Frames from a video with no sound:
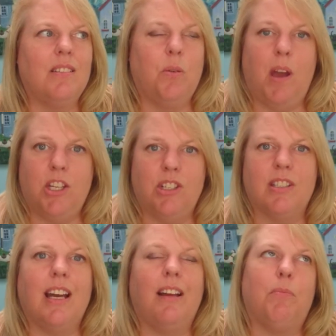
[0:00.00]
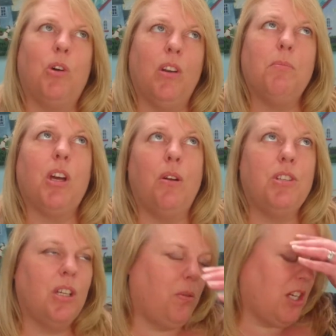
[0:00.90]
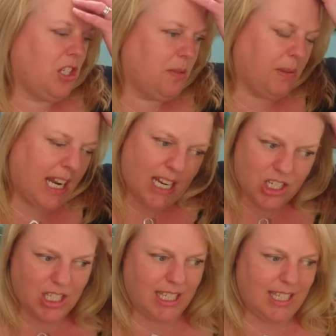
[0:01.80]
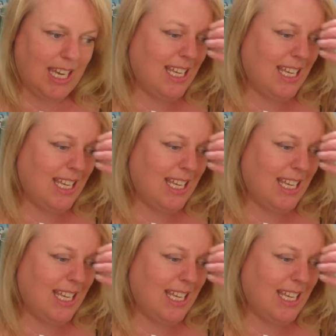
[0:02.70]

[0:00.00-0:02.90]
questions that I'm calling them coaching questions, but actually,